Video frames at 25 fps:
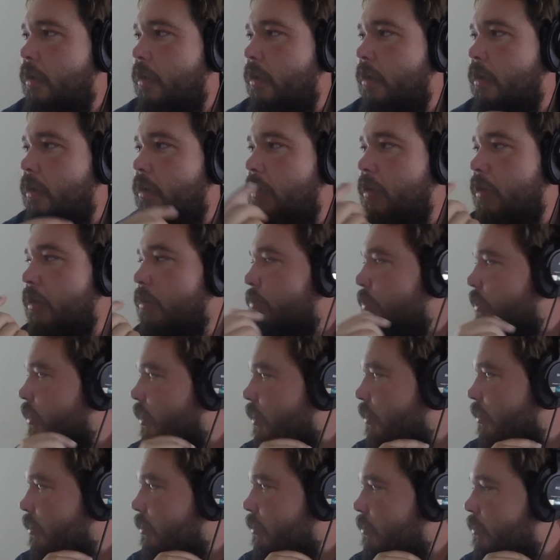I guess we
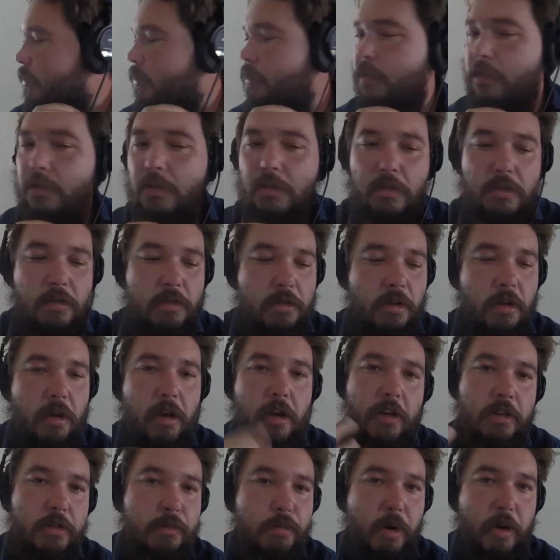got
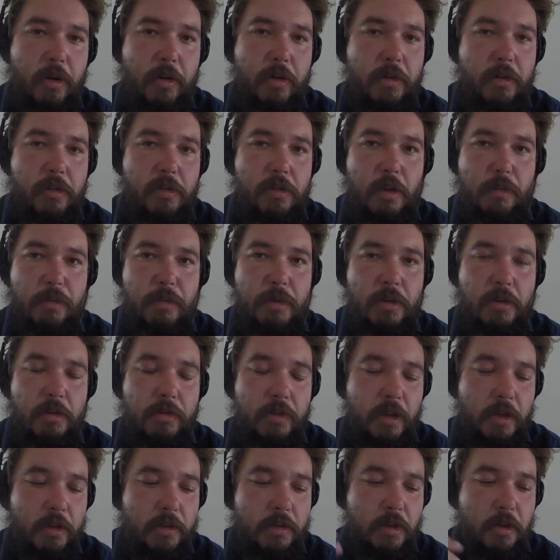dogs barking or something over
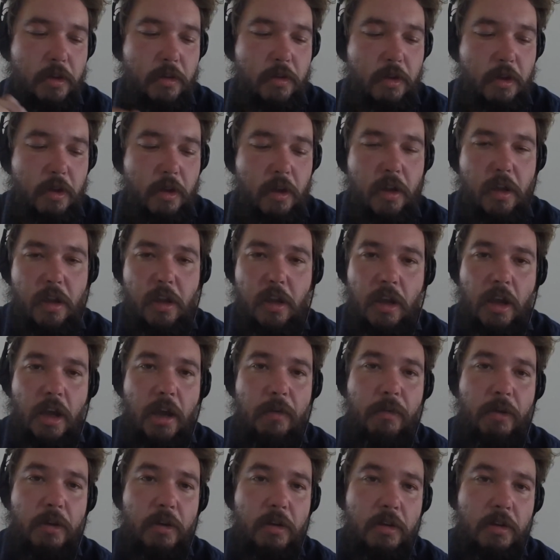there. So
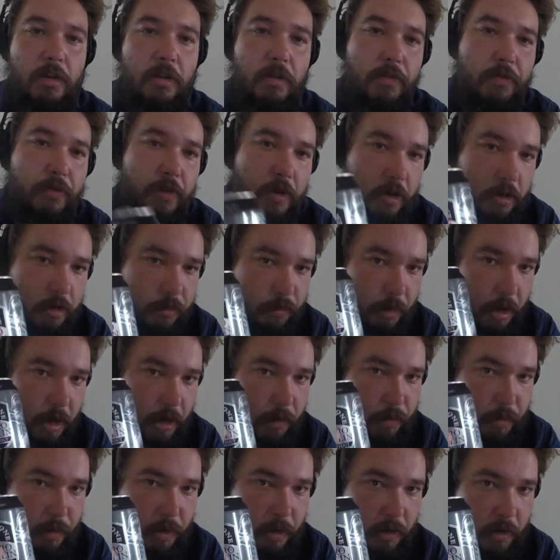I'm gonna finish my
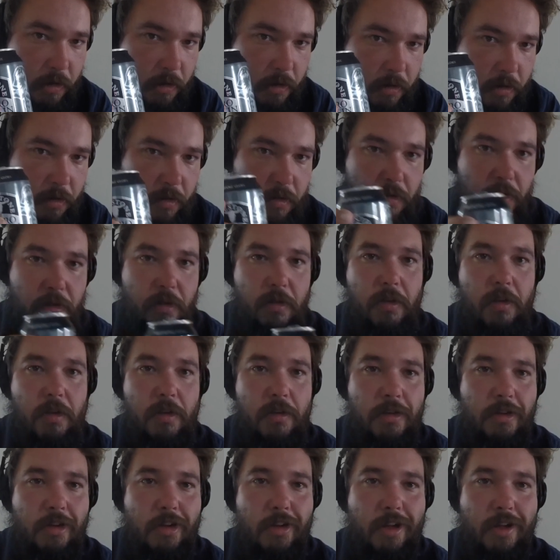beer,
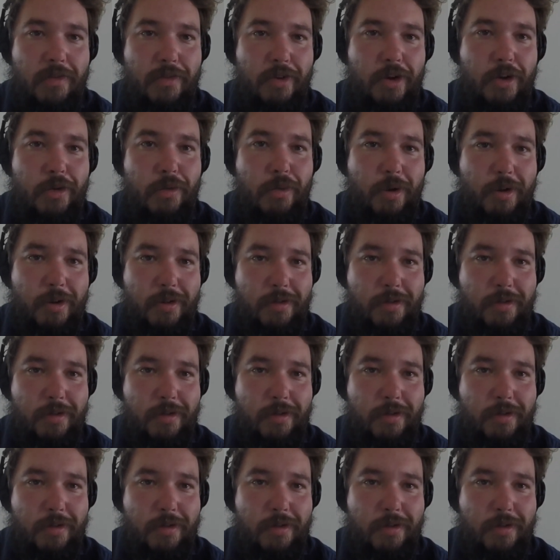and y'all have a good one.